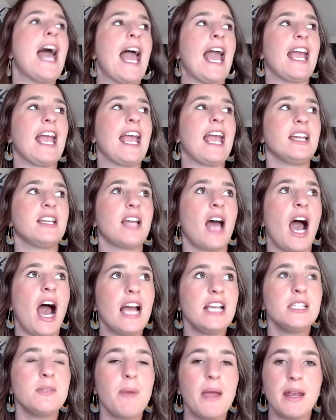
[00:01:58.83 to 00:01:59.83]
and
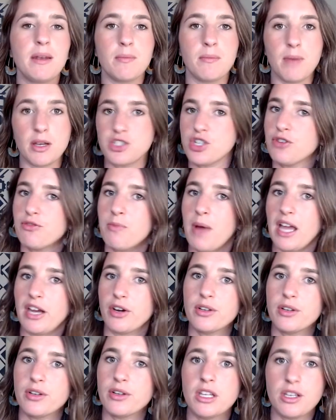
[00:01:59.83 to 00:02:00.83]
I spent much of my
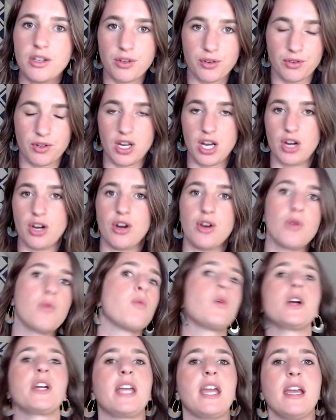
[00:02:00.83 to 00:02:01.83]
early career
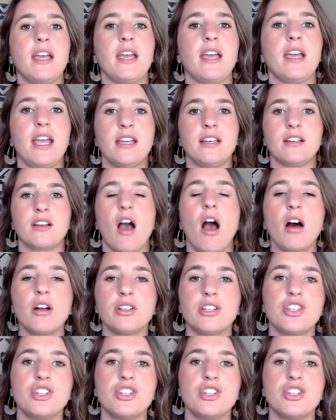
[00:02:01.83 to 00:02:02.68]
working in college